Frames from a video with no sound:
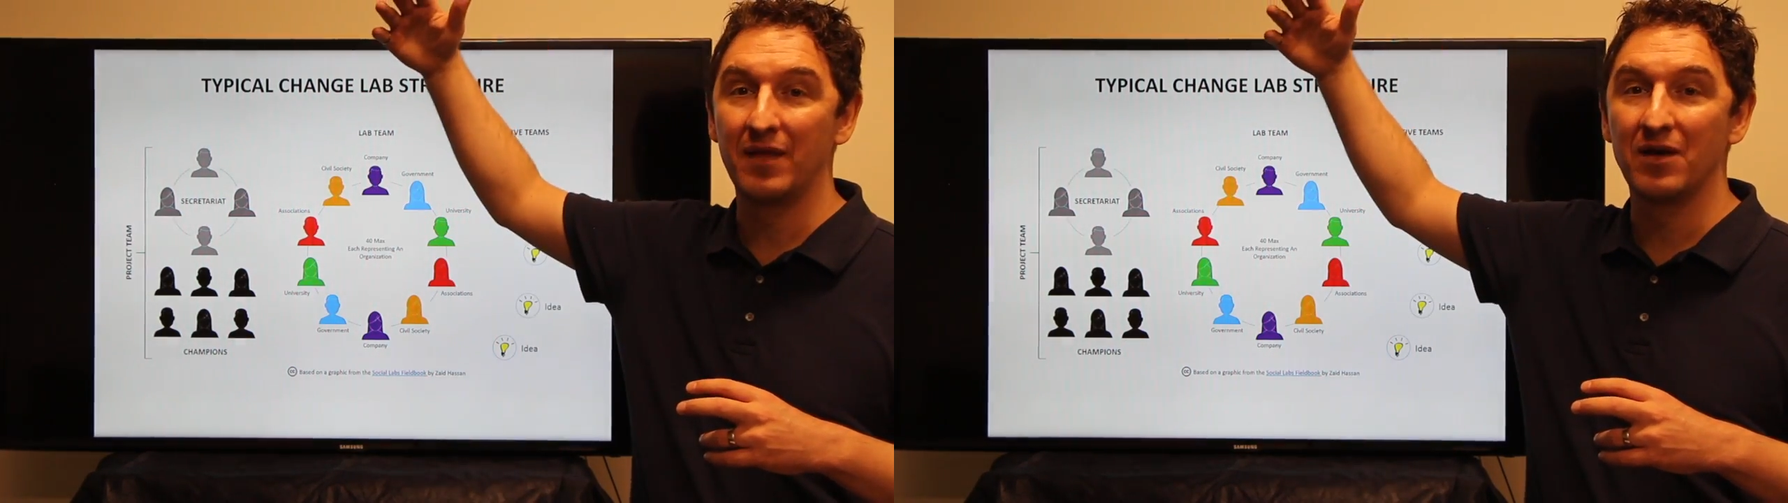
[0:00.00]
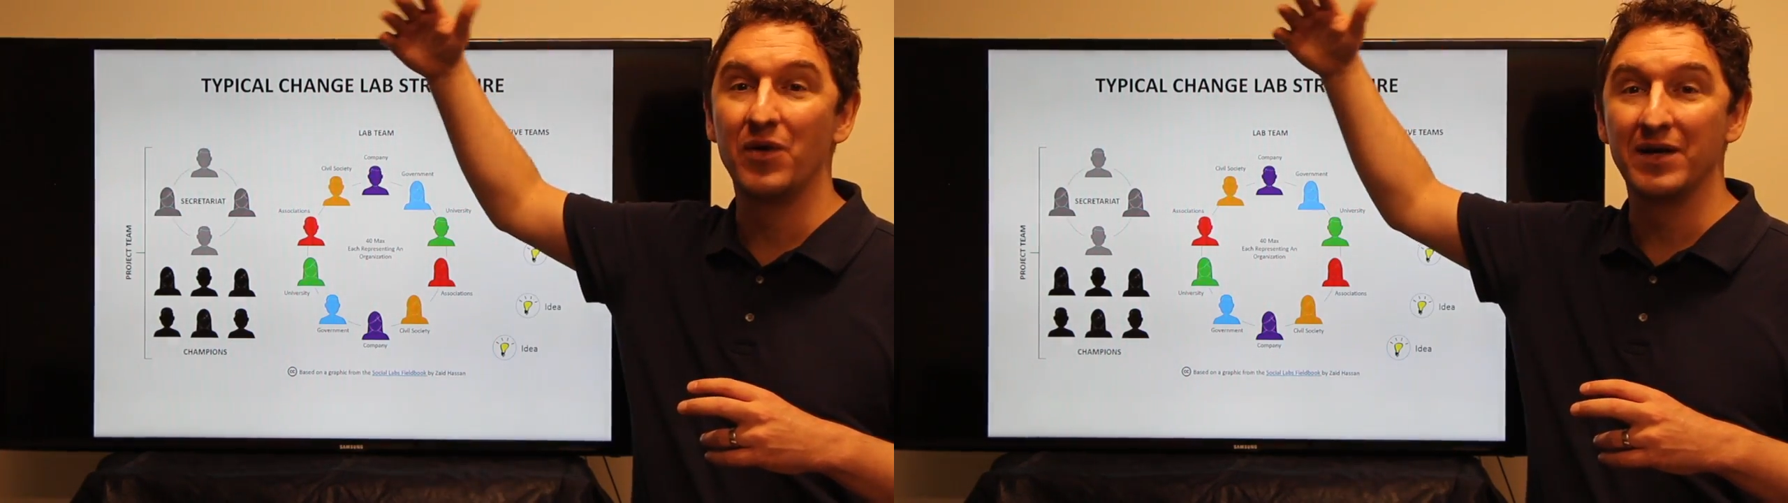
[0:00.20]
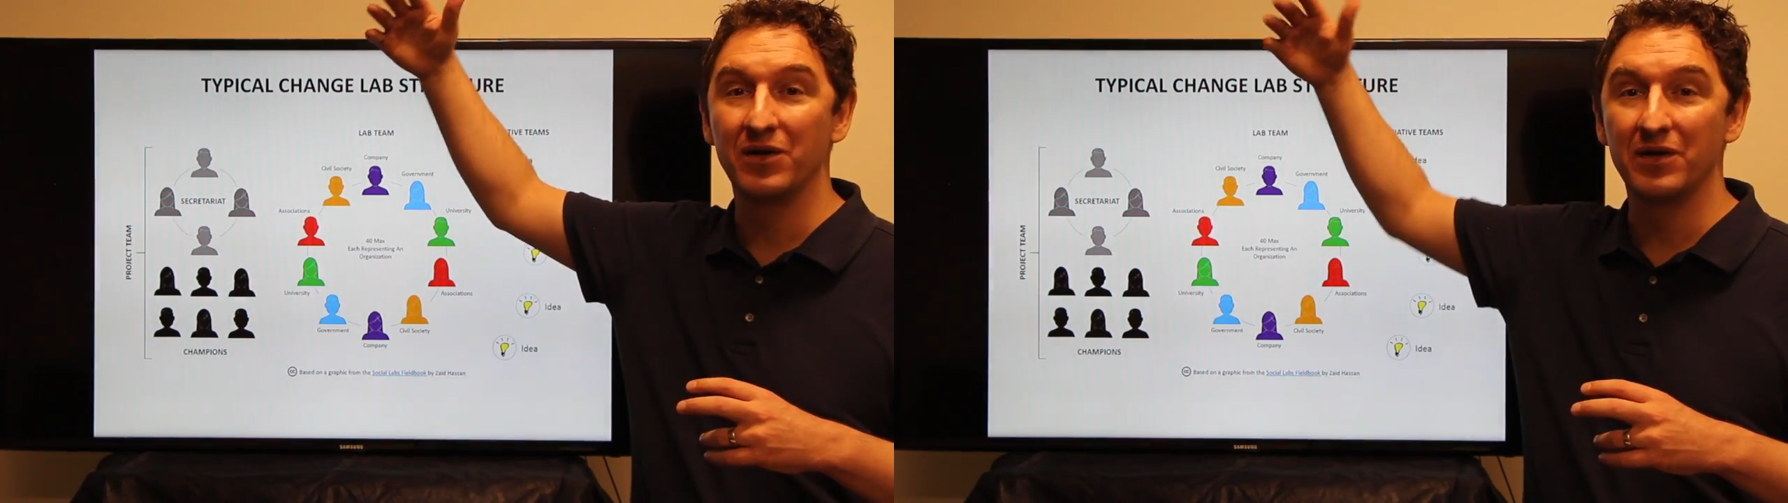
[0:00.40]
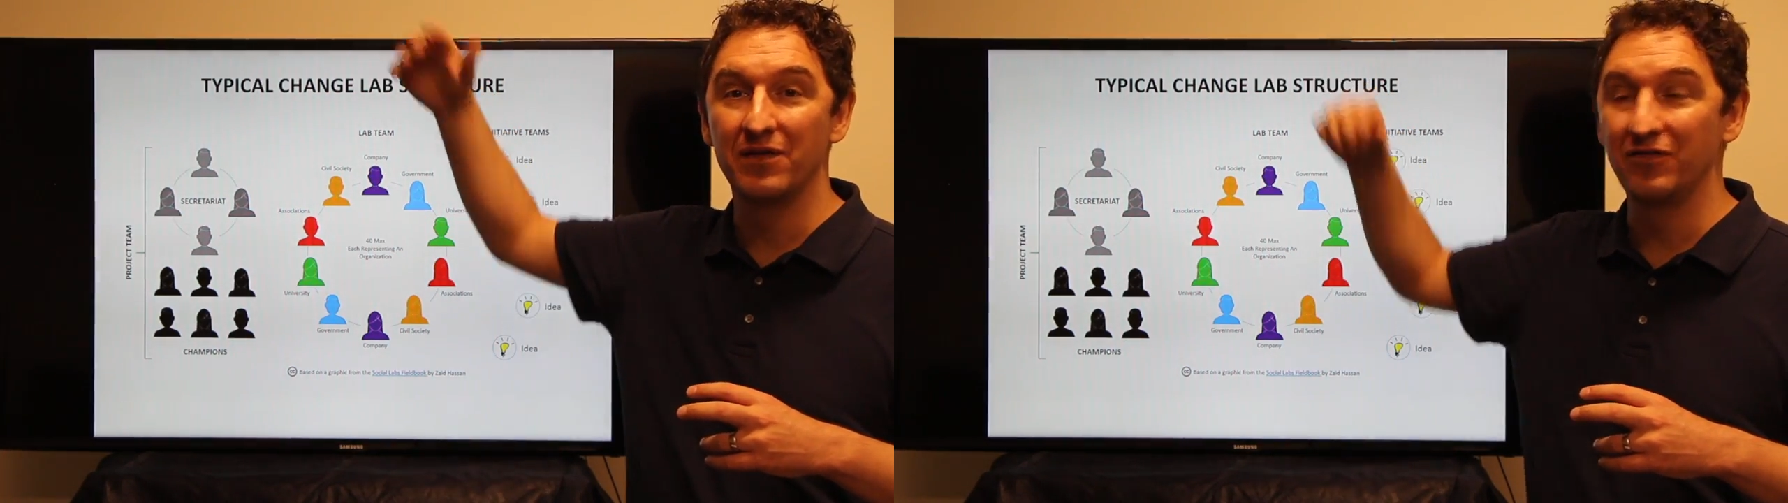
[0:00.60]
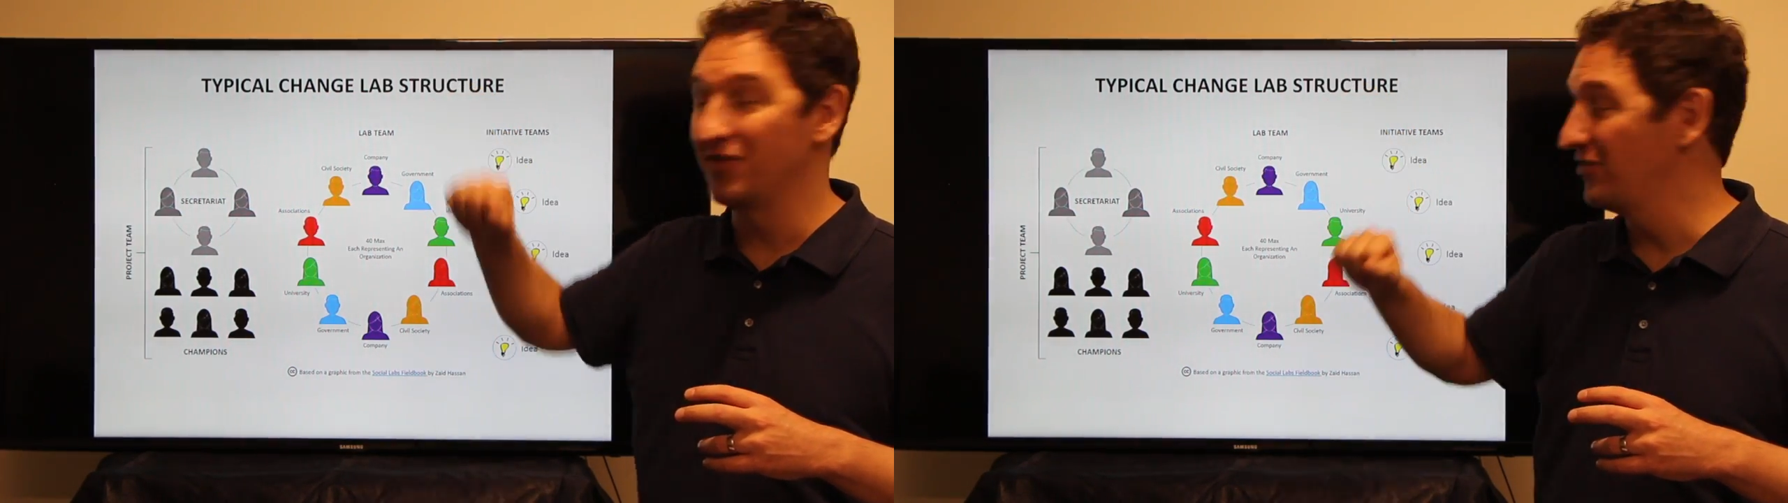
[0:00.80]
the greater good
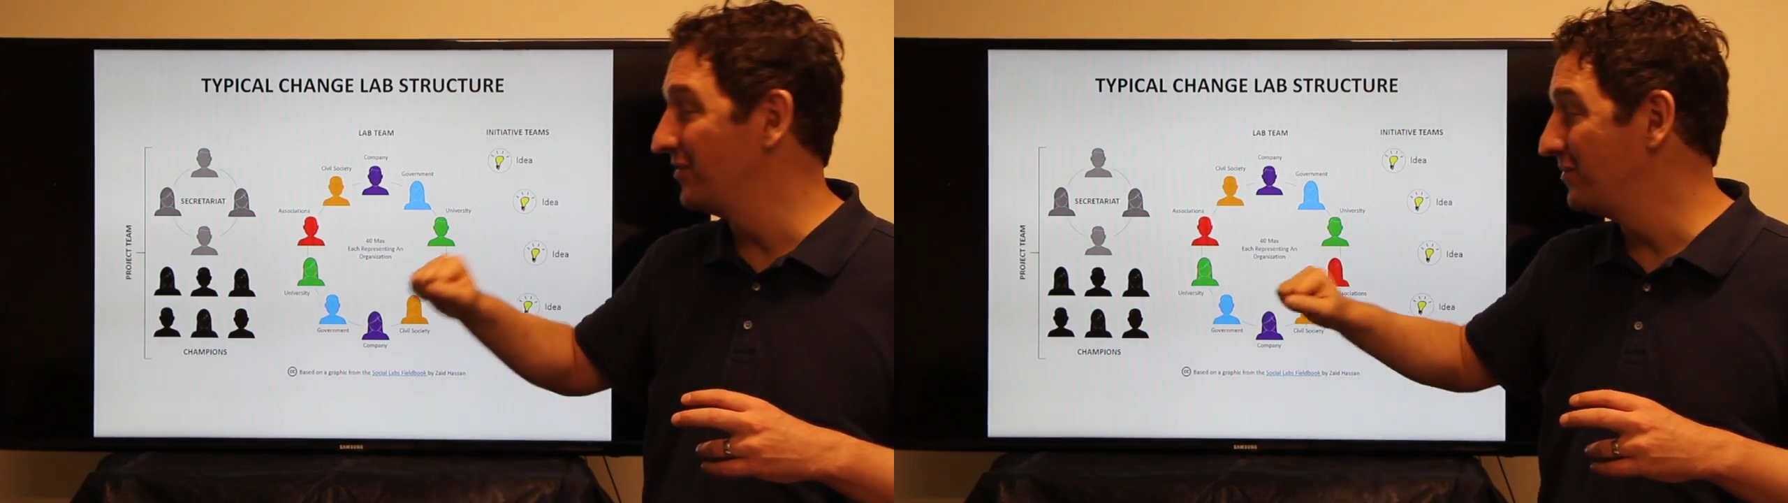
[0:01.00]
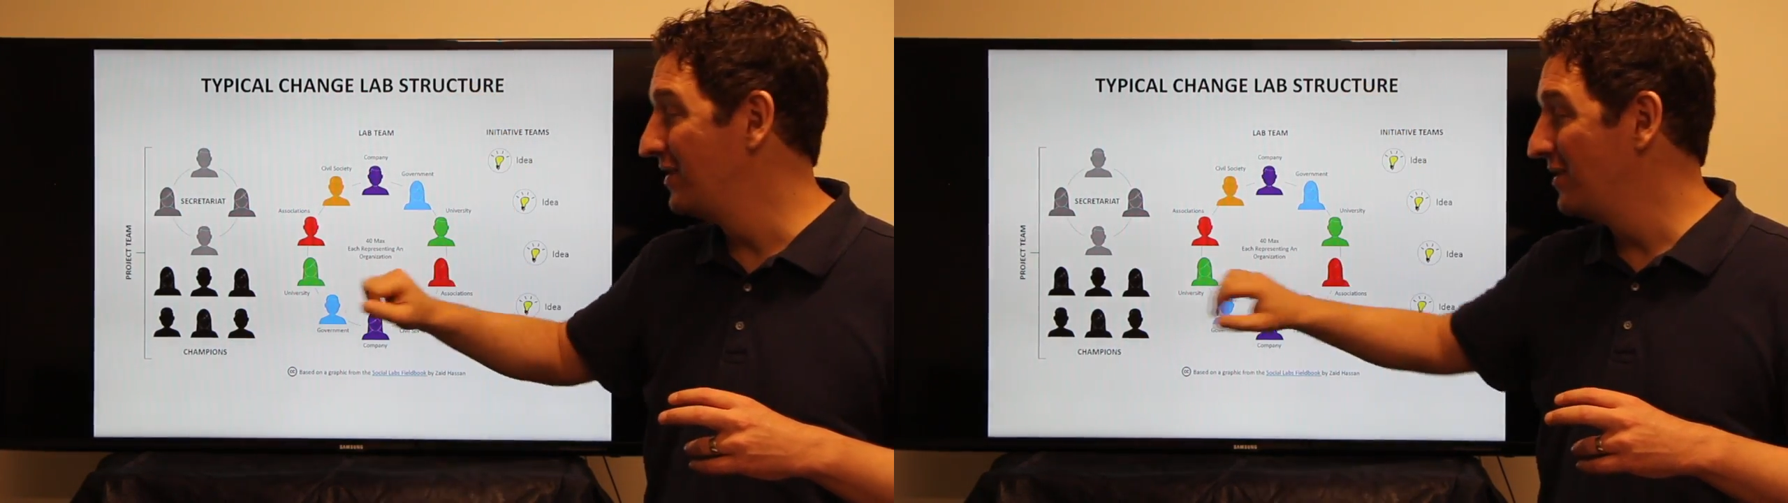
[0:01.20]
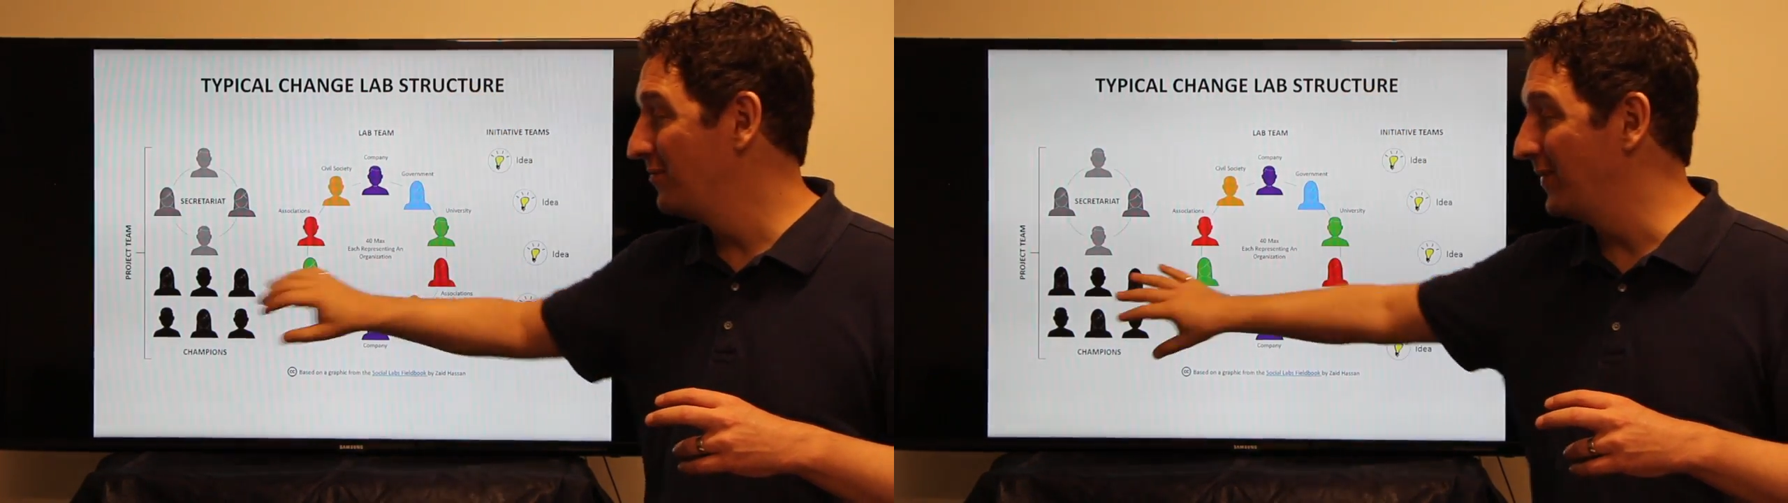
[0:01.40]
of the system,